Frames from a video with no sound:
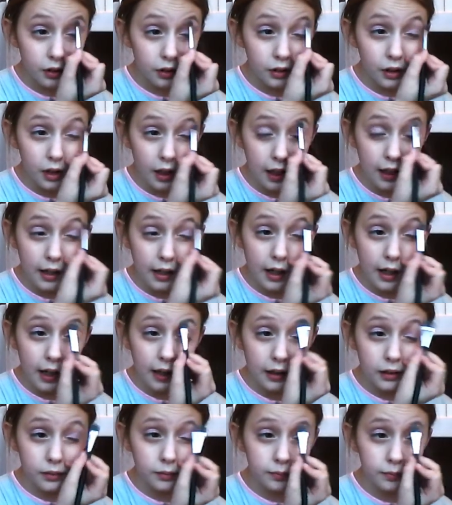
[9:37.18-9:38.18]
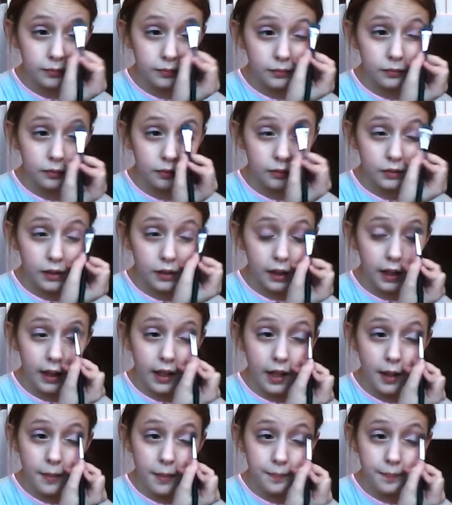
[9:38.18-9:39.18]
I'm going to highlight
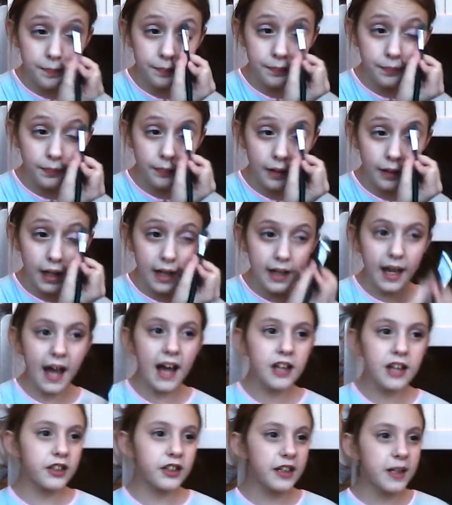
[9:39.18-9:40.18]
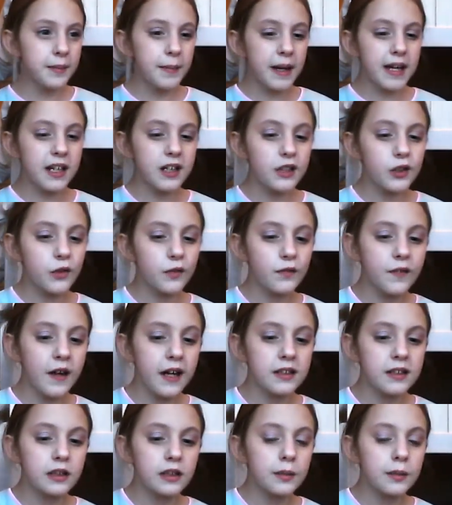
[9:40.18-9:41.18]
again, and it actually makes your
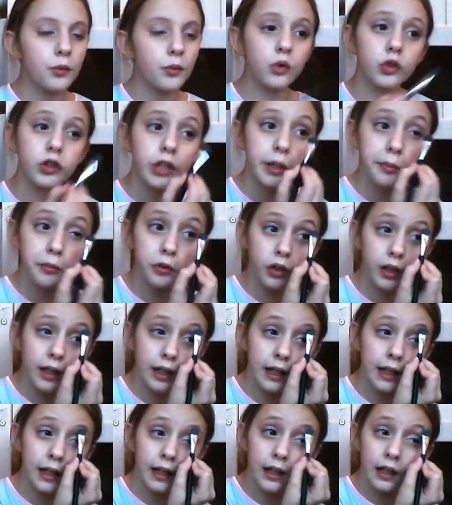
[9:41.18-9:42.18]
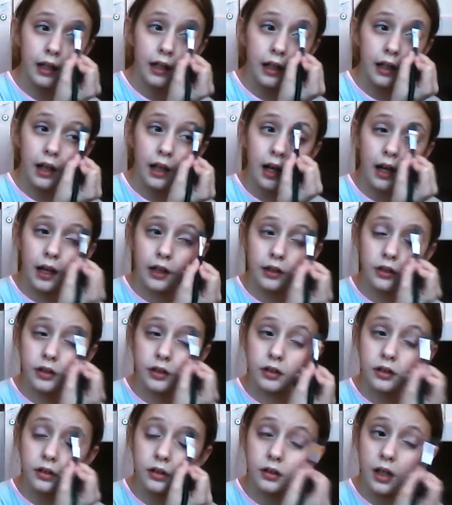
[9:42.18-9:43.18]
face look more shimmery and
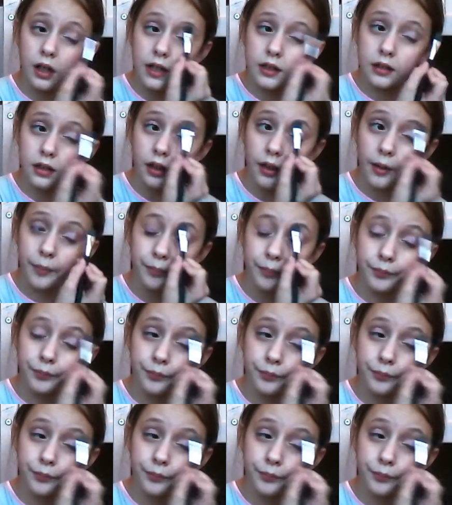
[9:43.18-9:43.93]
just nicer.